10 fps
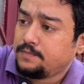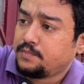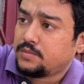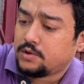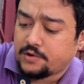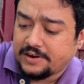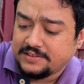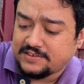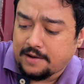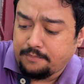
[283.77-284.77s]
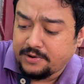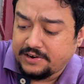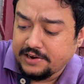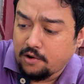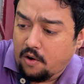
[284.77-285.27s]
The grains are pretty
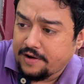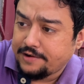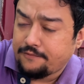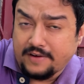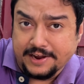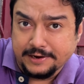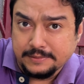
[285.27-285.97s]
long and fine,